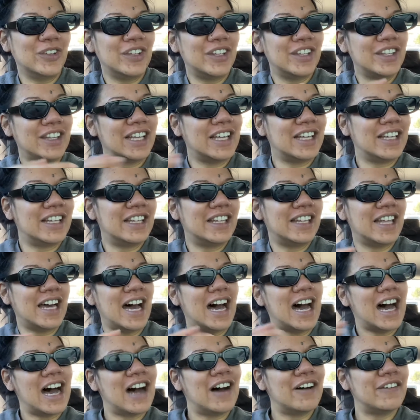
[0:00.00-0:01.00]
it, the
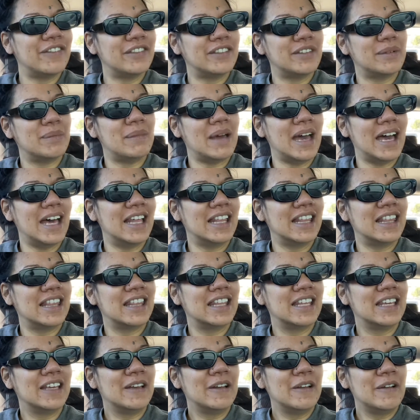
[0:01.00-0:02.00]
aftermath,
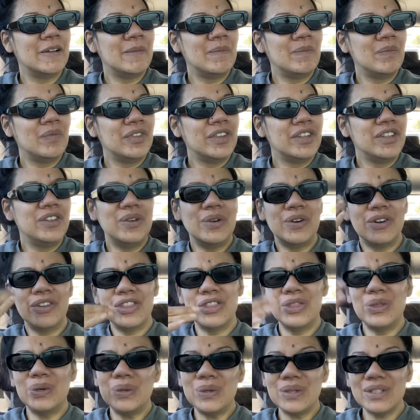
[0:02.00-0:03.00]
your
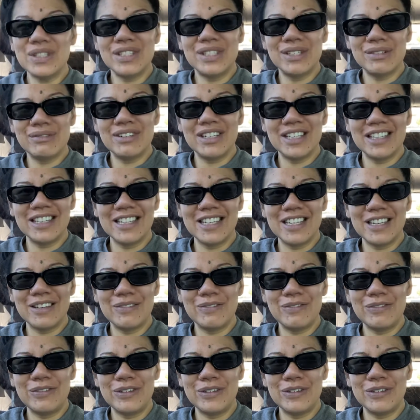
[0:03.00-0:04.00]
thoughts are really
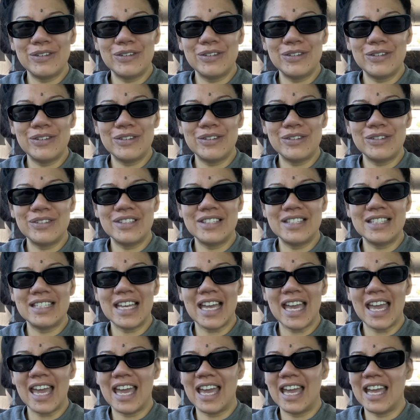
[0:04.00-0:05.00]
confused,
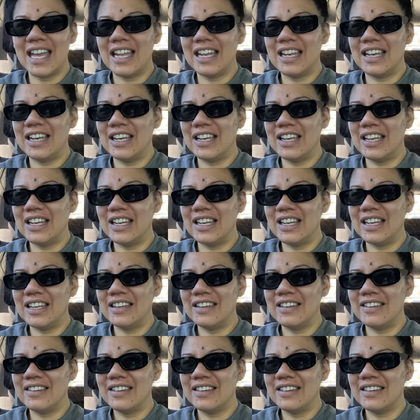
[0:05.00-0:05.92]
and